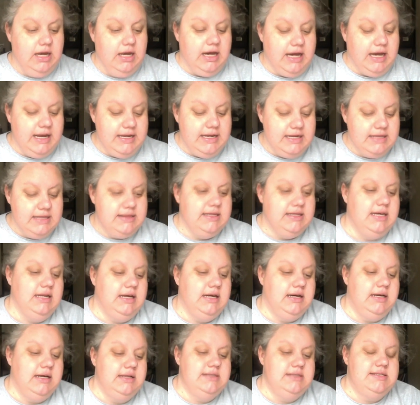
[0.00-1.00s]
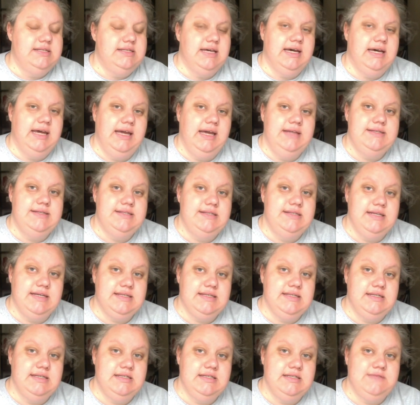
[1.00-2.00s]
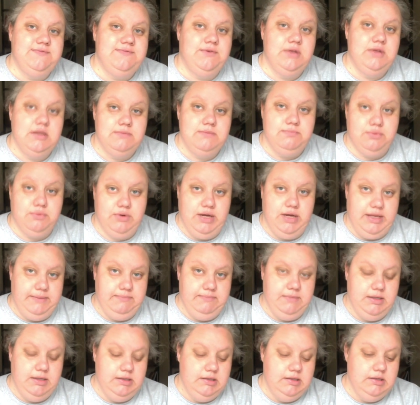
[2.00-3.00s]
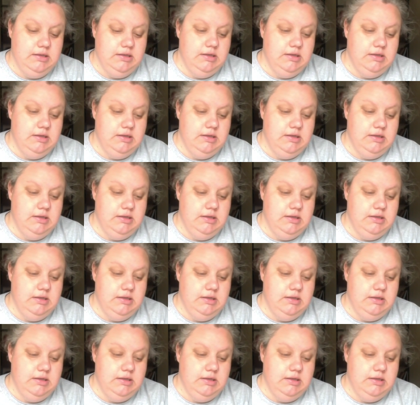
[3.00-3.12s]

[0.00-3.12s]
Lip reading: I knit that on size 6s for the brim,